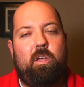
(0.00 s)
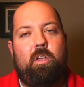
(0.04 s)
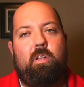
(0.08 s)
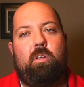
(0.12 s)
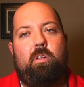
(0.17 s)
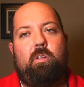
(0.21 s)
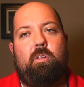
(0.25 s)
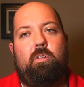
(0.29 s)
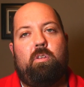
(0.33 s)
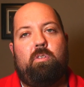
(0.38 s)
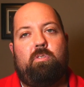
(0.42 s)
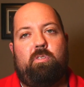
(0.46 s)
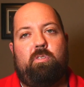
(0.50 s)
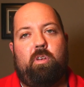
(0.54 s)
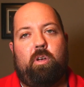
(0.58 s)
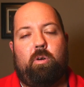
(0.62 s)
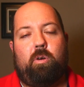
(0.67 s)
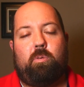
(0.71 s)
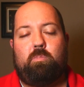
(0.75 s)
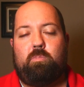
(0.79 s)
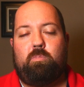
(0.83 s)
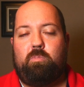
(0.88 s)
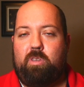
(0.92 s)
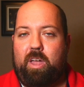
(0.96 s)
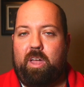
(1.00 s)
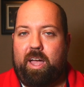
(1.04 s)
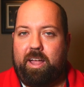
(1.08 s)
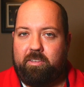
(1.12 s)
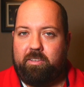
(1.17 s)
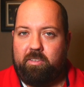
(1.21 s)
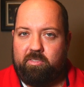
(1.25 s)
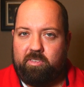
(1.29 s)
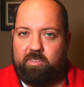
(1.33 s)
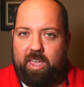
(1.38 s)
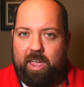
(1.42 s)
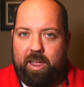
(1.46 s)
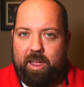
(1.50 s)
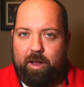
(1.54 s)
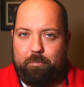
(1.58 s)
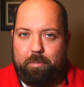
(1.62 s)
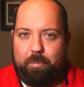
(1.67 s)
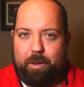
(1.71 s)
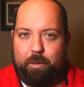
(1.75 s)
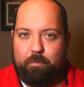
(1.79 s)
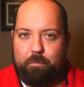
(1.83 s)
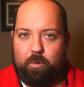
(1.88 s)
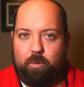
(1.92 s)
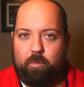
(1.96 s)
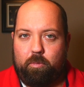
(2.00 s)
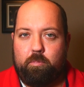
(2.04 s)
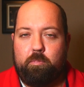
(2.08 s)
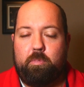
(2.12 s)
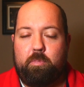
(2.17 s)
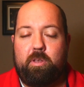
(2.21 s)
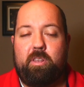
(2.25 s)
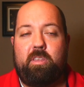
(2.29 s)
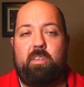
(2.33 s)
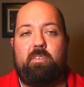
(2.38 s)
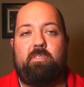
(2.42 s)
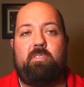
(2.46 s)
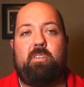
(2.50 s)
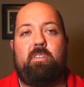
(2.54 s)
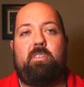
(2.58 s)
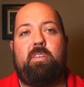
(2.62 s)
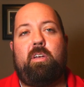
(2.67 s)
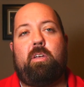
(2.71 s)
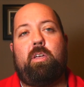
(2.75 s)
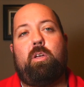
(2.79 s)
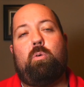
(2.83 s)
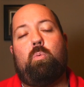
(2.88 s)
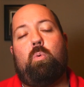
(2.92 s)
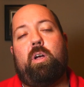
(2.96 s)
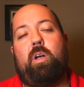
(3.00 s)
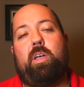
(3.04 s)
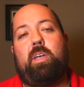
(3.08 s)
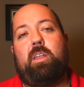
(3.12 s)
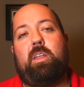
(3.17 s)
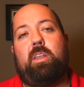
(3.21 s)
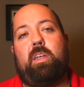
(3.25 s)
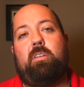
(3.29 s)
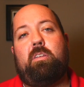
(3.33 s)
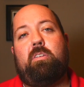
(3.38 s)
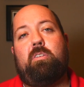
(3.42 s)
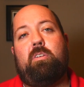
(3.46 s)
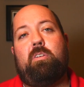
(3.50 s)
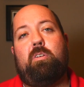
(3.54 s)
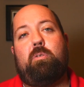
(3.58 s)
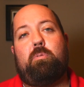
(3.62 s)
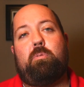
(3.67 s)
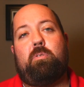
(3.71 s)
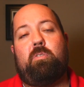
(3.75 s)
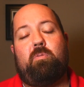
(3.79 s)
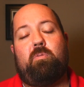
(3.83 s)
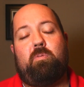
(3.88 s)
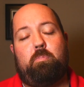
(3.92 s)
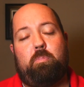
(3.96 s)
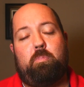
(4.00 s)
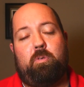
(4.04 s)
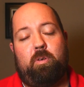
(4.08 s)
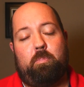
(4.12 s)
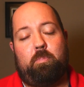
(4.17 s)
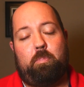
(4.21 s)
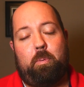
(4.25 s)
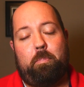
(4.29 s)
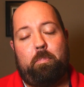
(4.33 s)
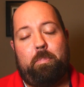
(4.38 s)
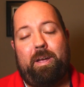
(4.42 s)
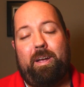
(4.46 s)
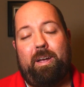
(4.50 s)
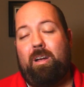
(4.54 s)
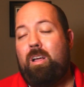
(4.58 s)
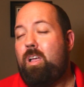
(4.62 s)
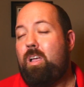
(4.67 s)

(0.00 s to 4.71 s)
So, not to scare people, but just to tell you what you need to do to prepare.